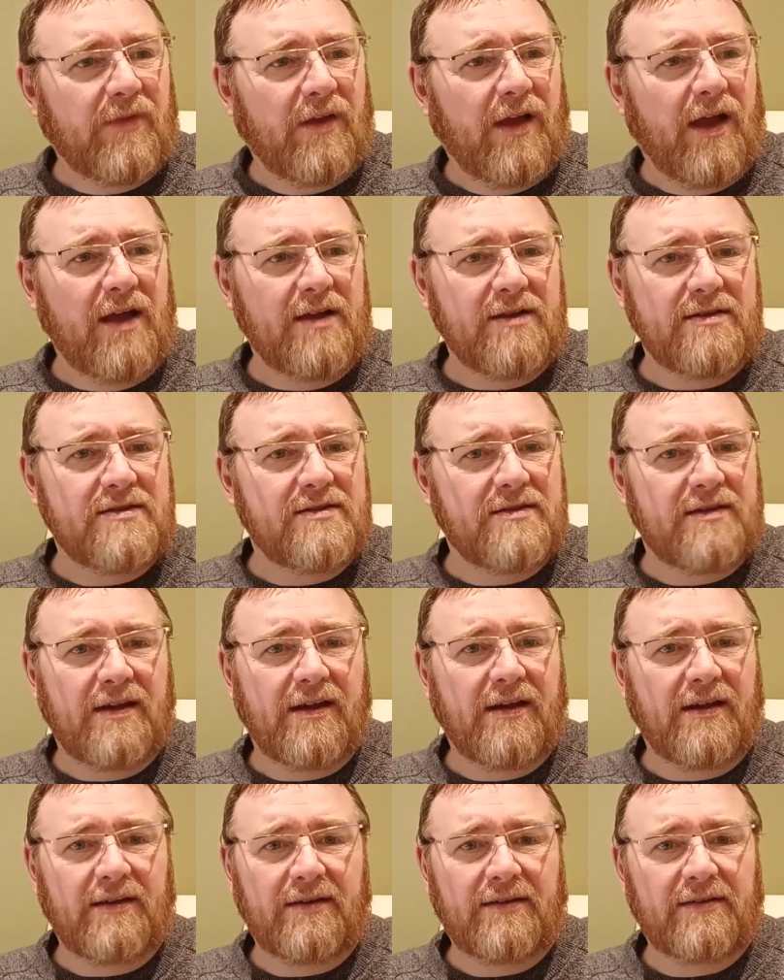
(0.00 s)
And
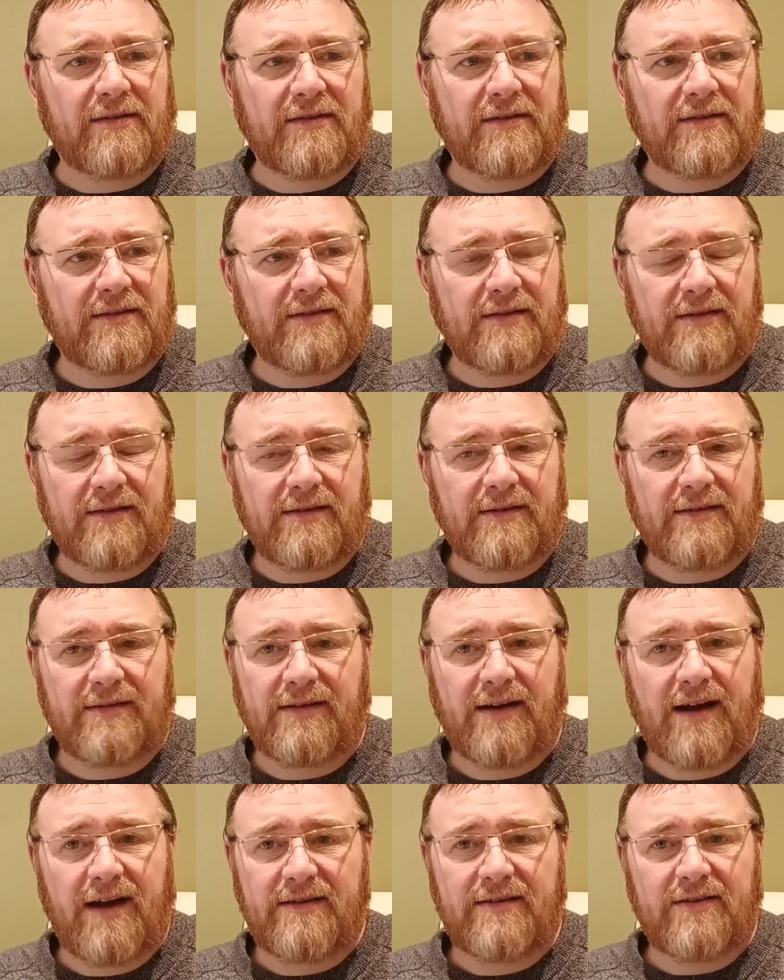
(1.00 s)

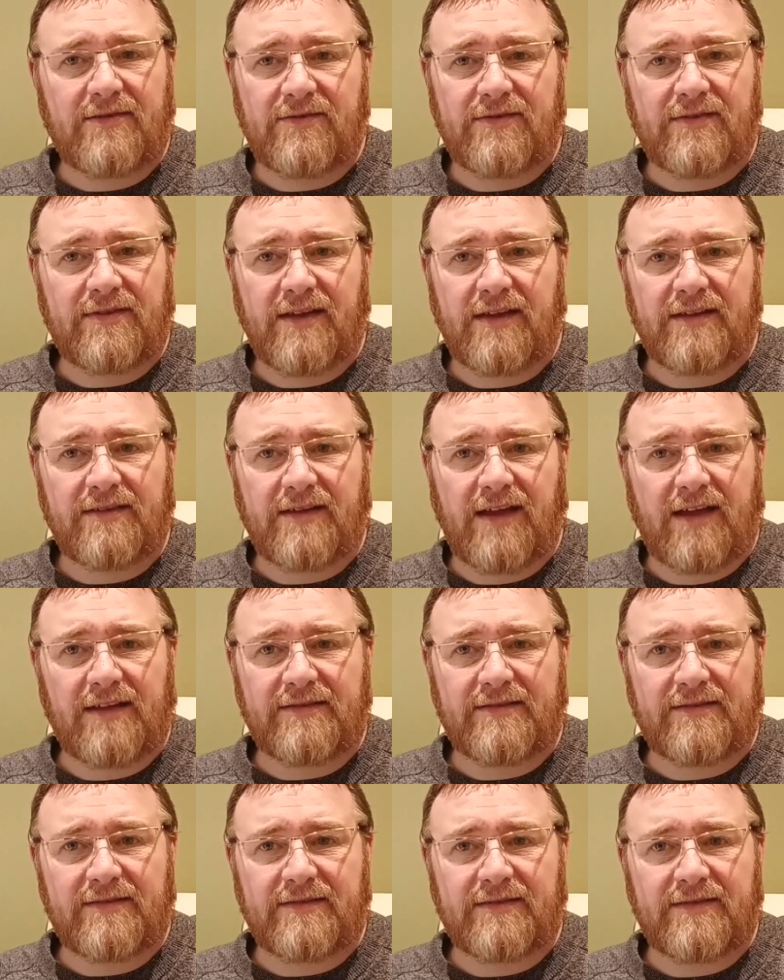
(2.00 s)
I don't think
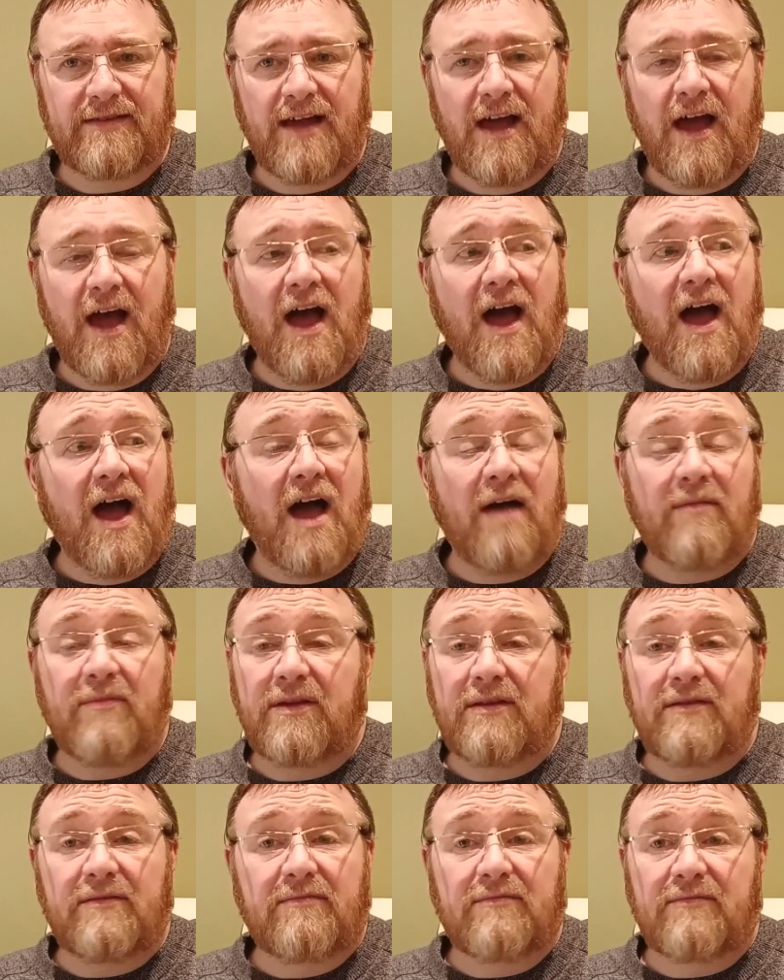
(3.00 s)
that's, I
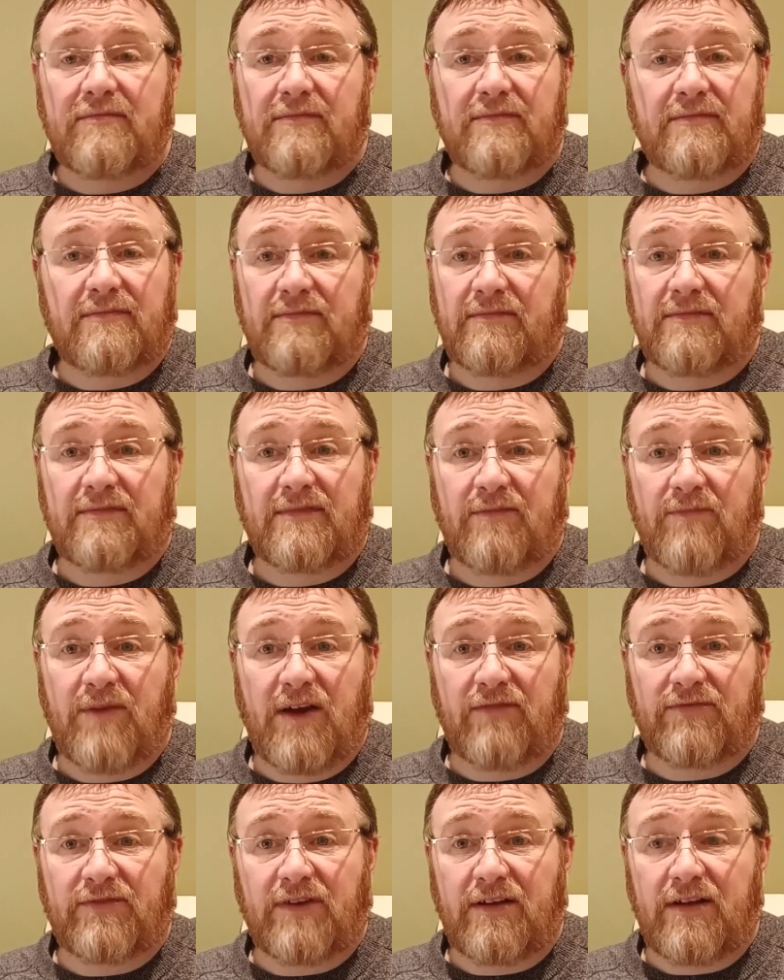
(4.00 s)
mean, they might
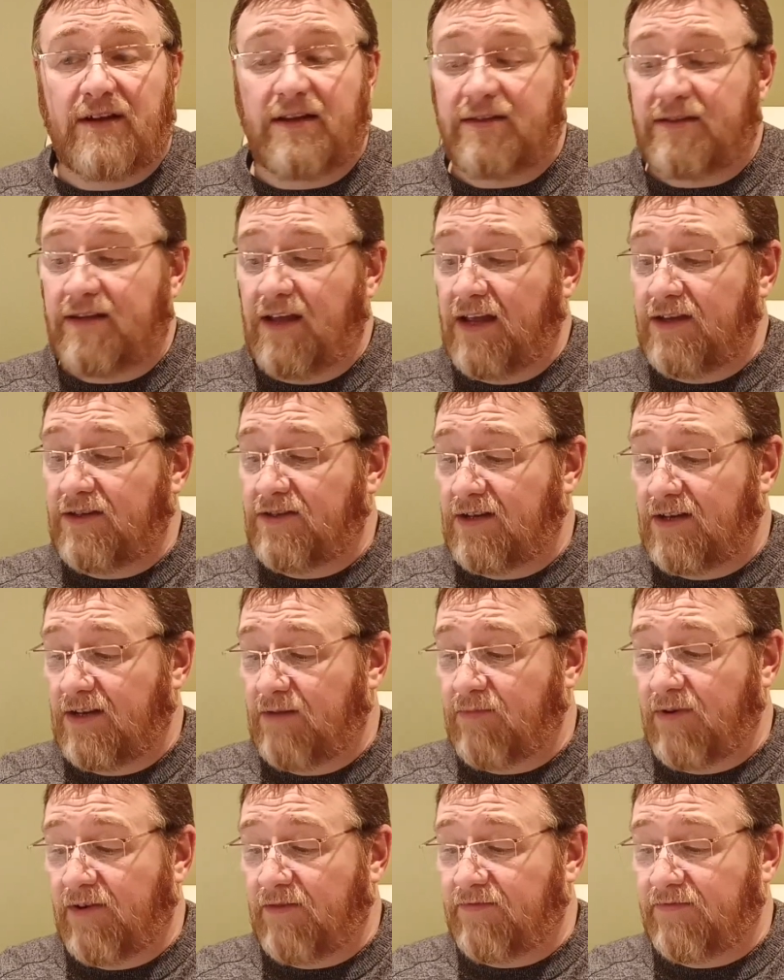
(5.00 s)
have done it
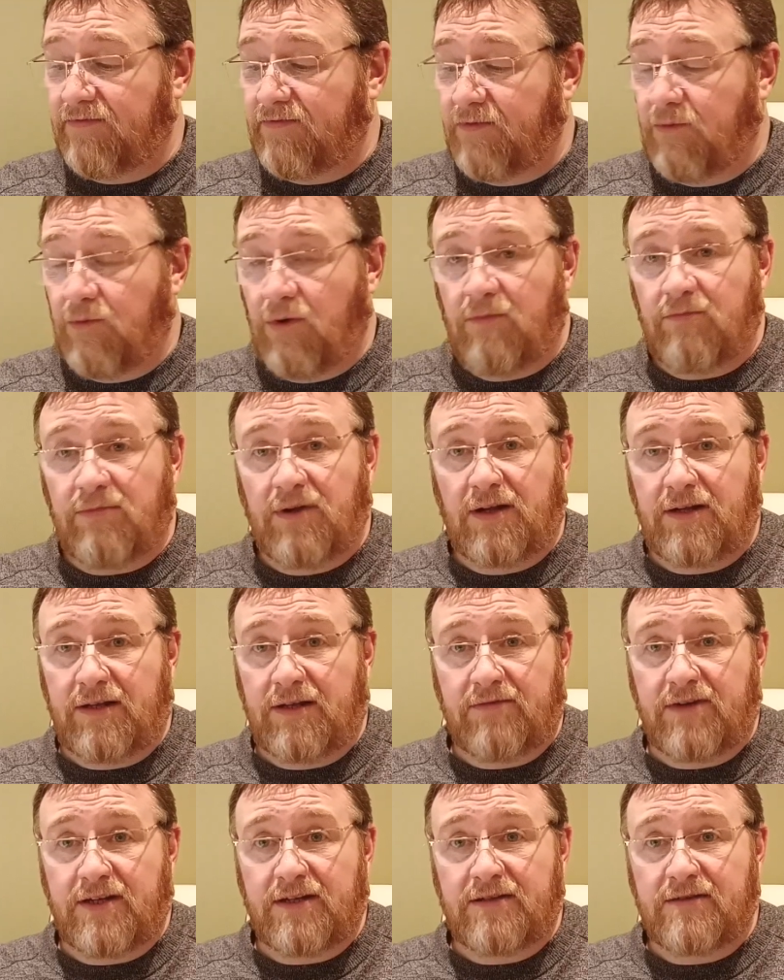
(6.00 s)
intentionally, but for what
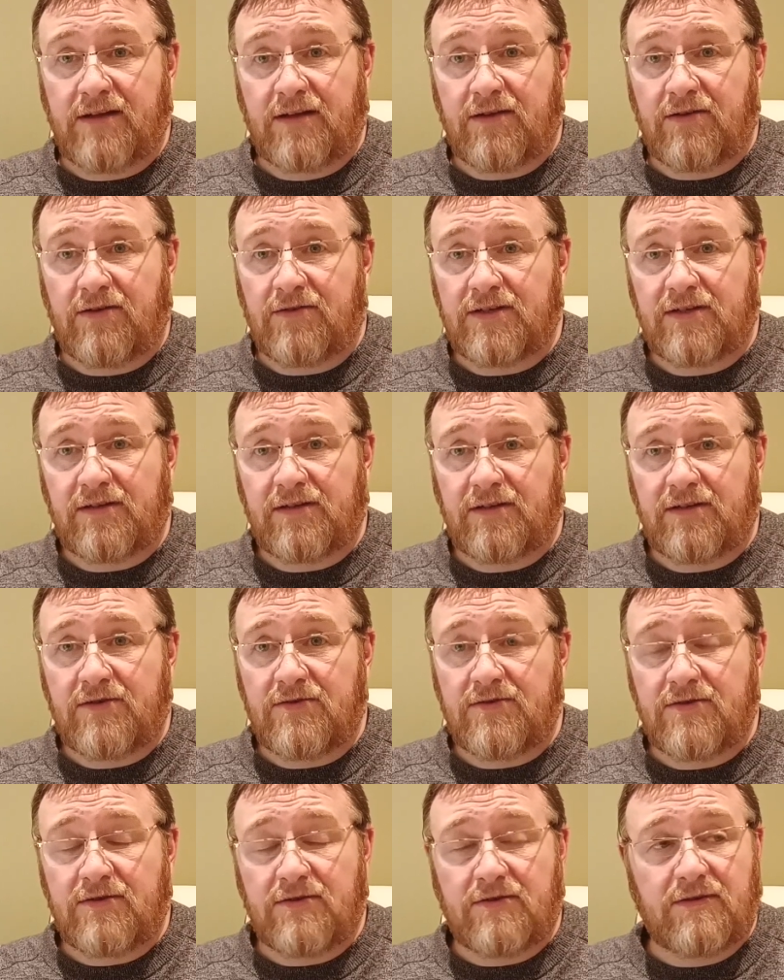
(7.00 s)
bloody reason, I honestly
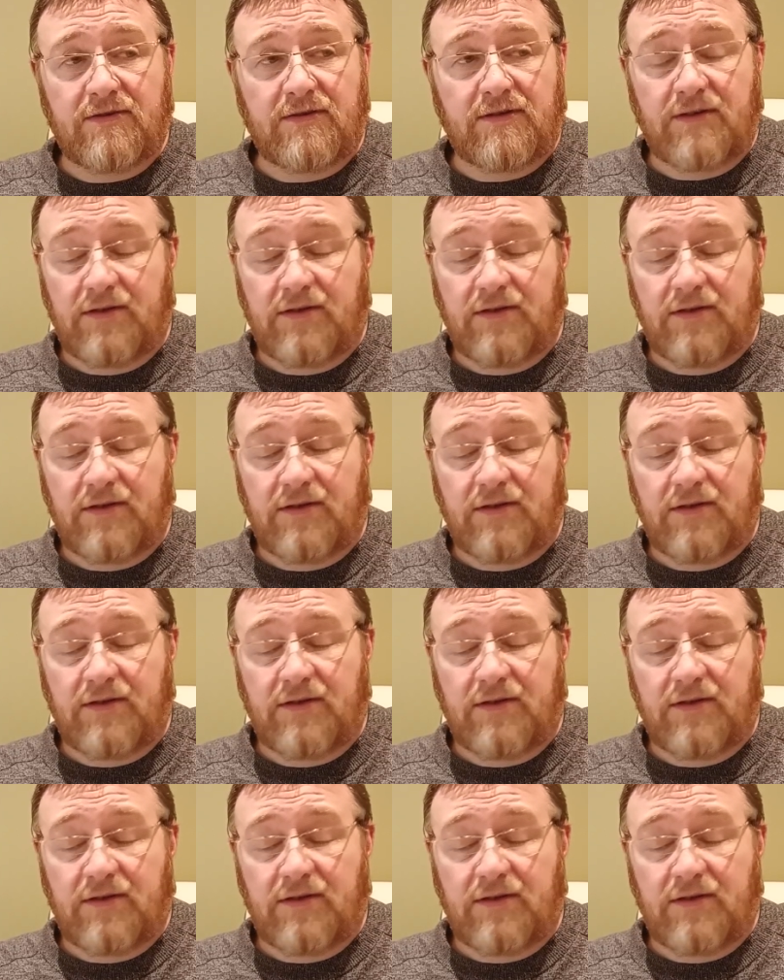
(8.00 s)
don't know.